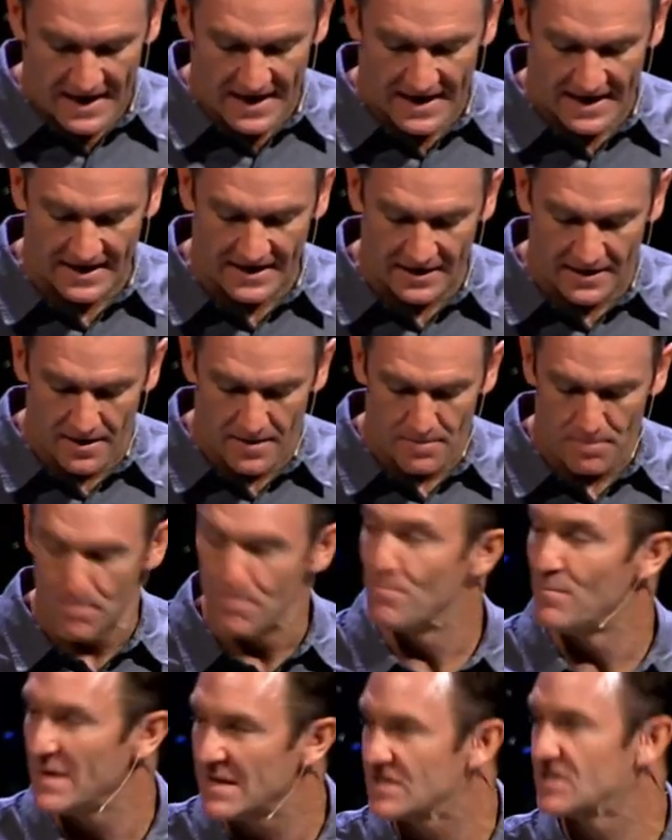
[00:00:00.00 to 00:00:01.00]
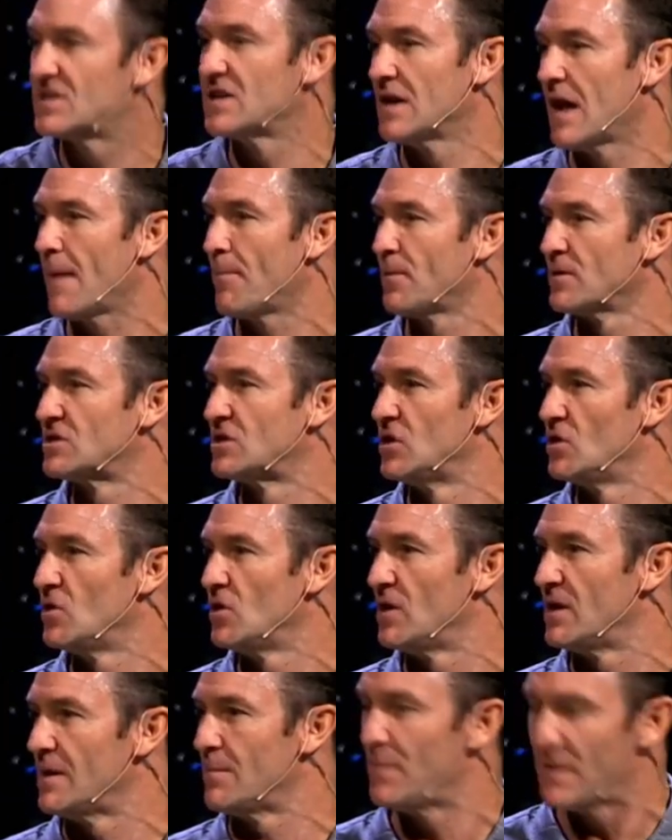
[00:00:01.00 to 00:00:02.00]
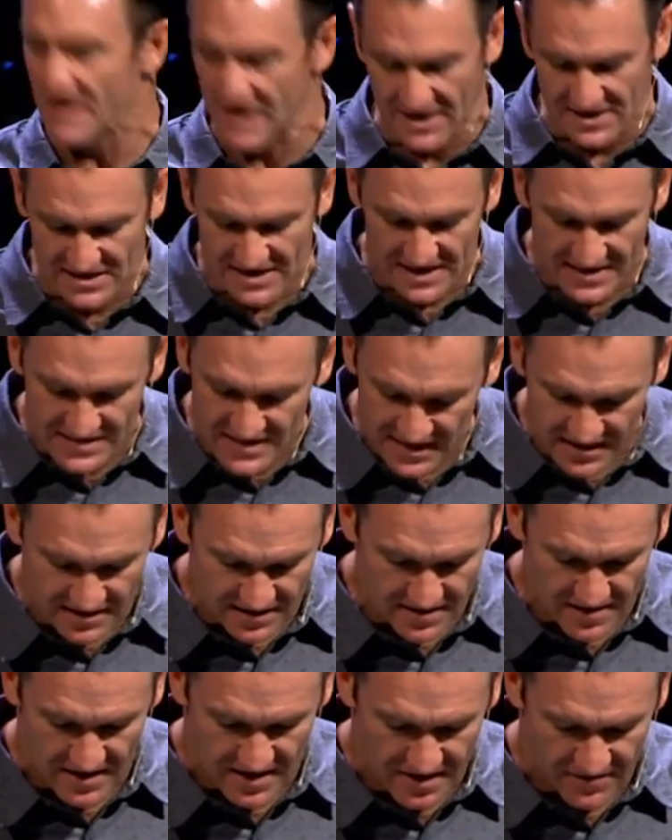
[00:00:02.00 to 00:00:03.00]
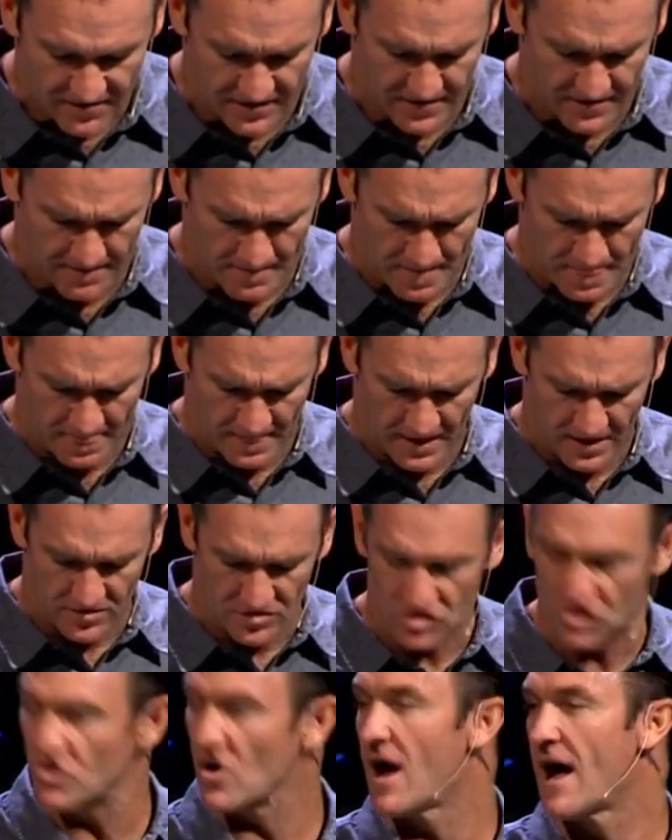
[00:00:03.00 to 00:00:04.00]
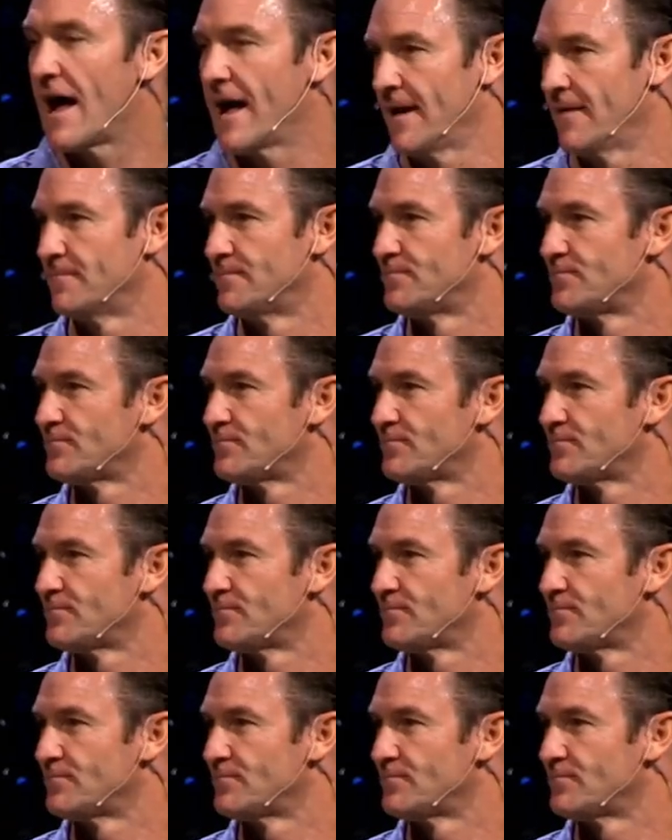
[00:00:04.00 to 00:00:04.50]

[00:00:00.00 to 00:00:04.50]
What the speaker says: He missed an opportunity because he didn't even try.